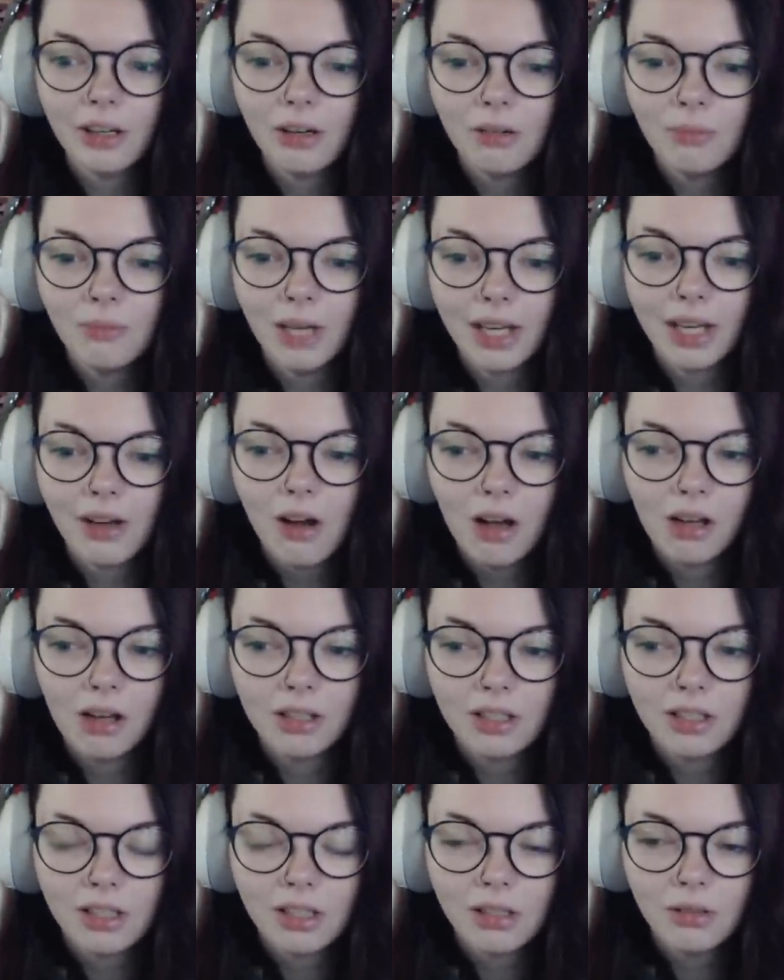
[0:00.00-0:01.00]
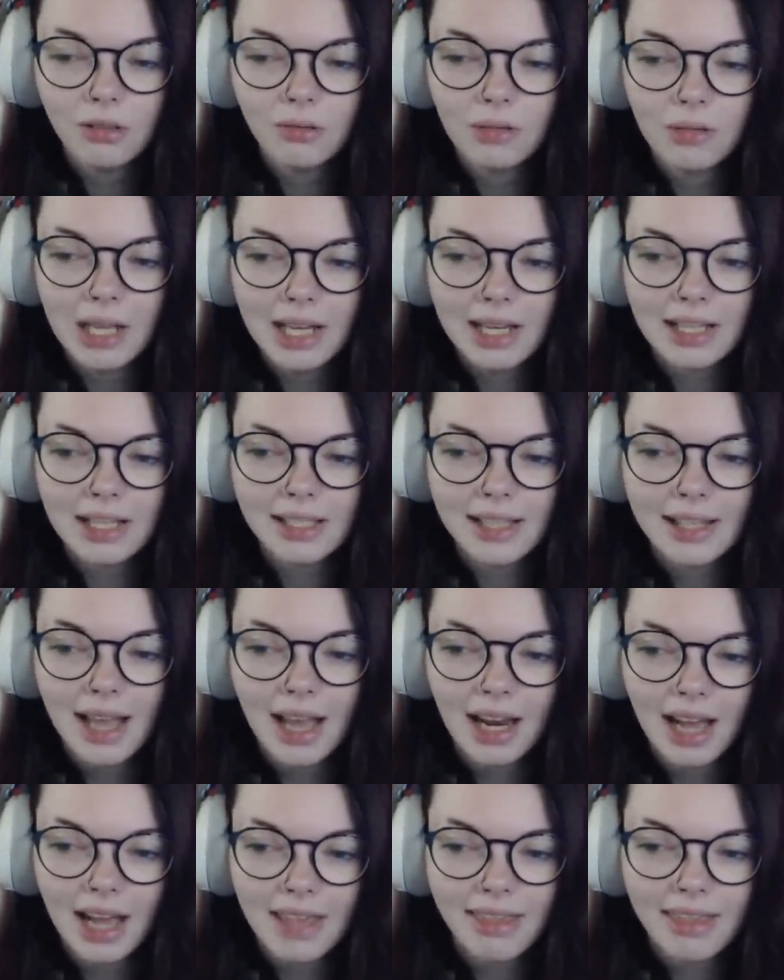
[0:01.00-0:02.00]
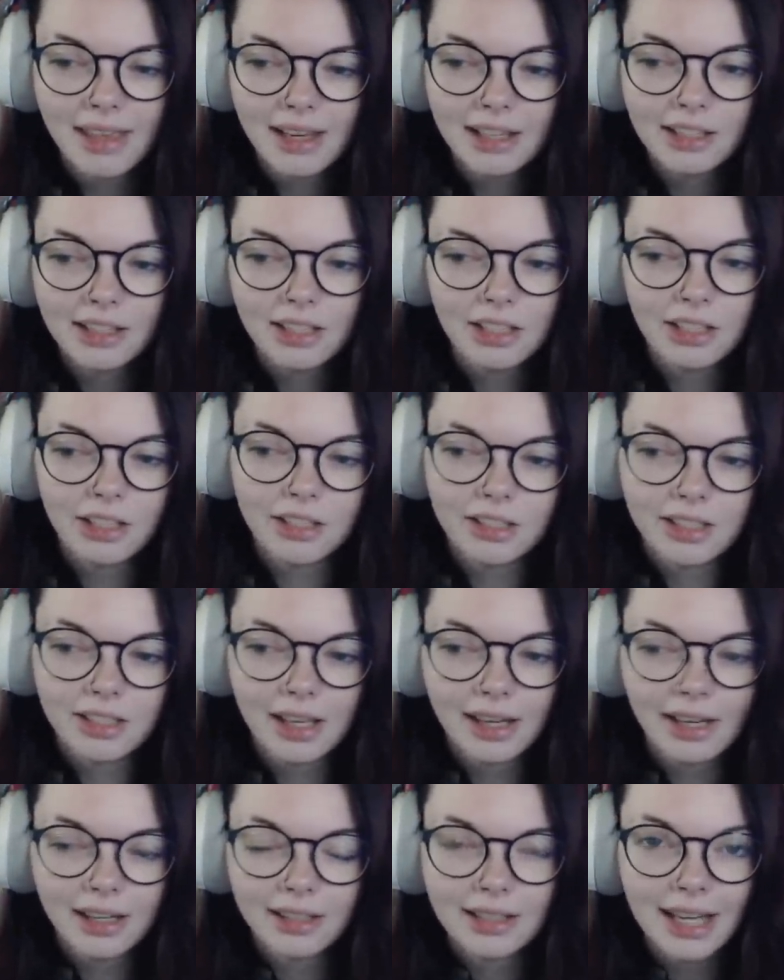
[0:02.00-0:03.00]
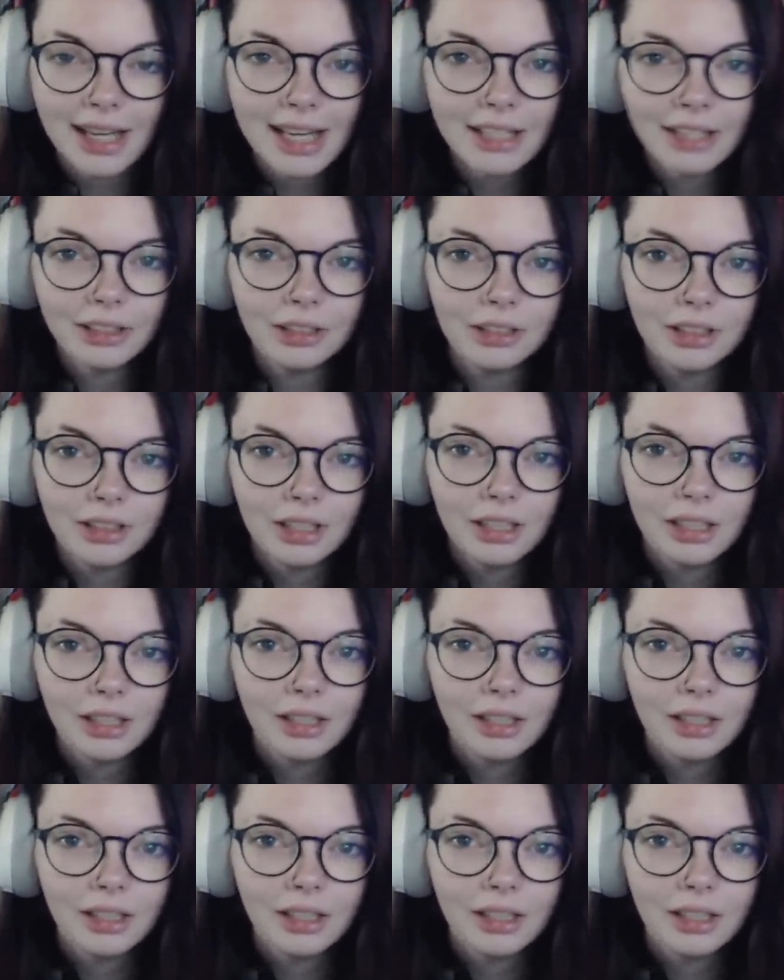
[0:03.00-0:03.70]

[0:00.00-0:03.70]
Oh my God! So, like I said, I think it's just like a title.